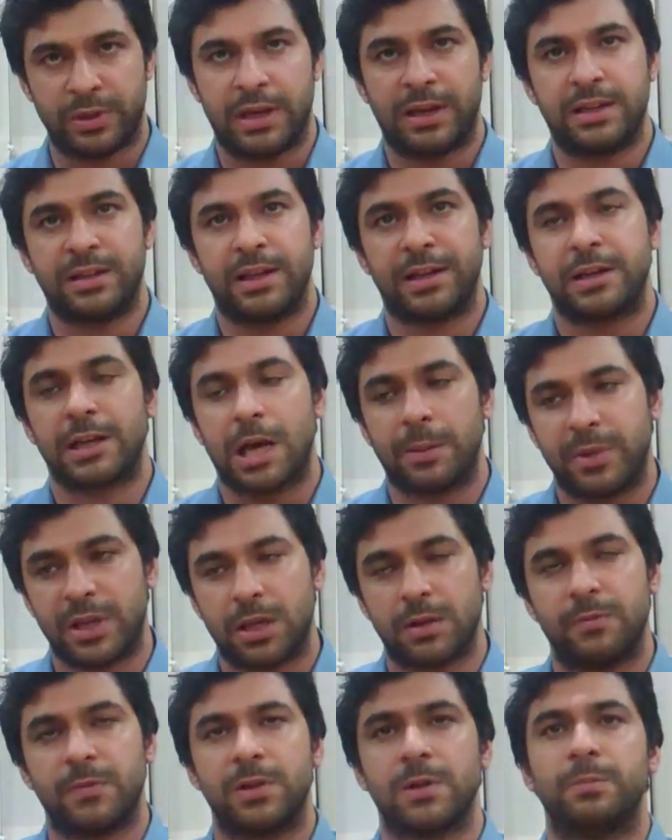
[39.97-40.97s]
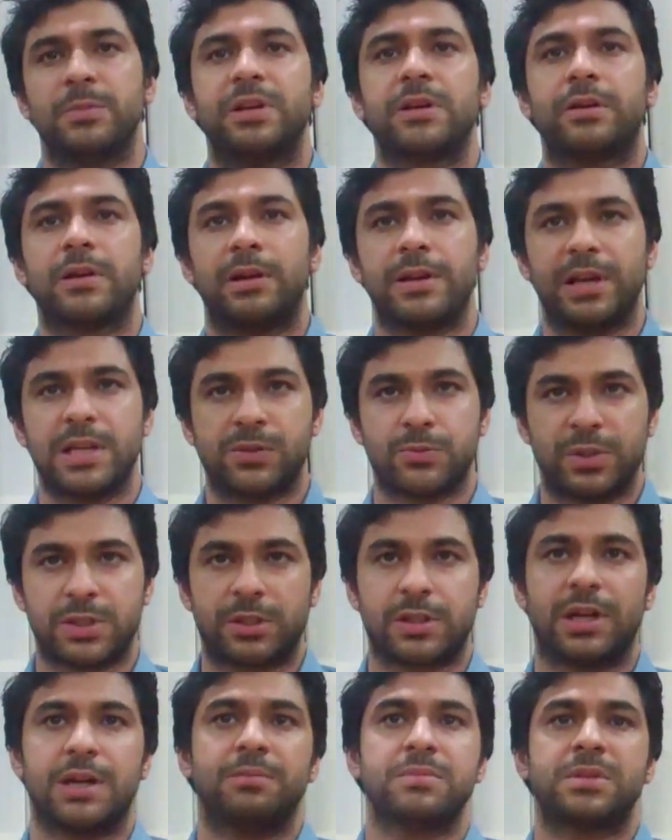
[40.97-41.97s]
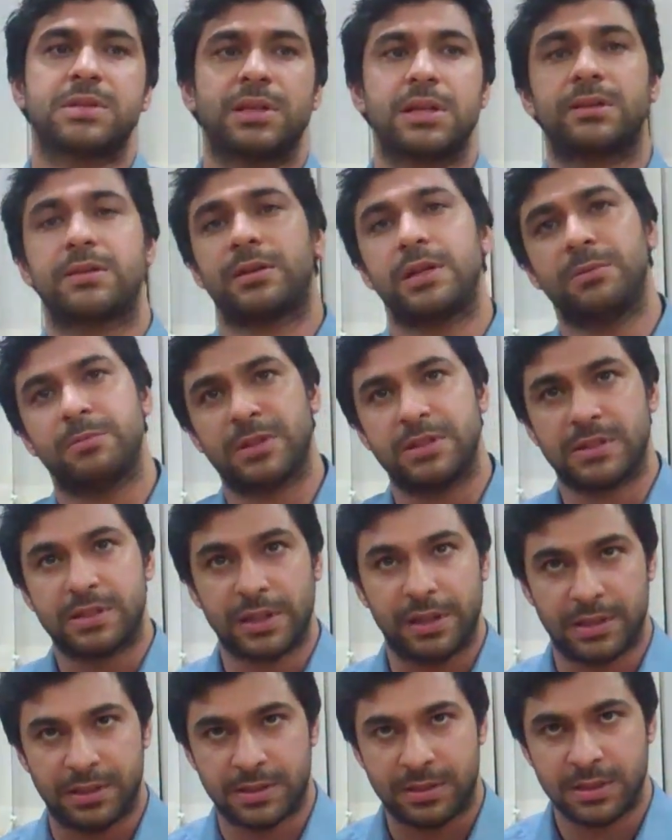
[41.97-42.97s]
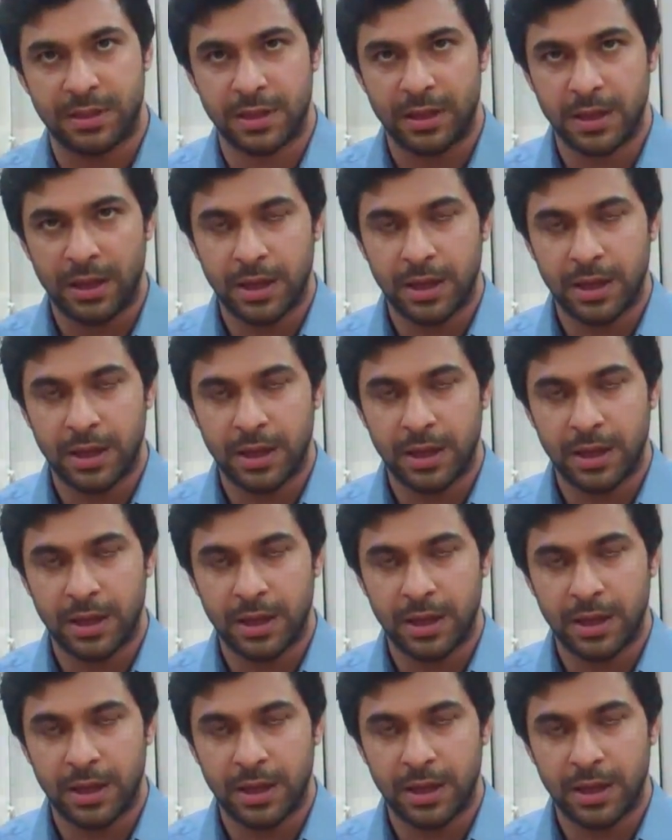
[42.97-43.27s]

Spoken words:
rather than coming up with a big release which comes, say, 3 months hence,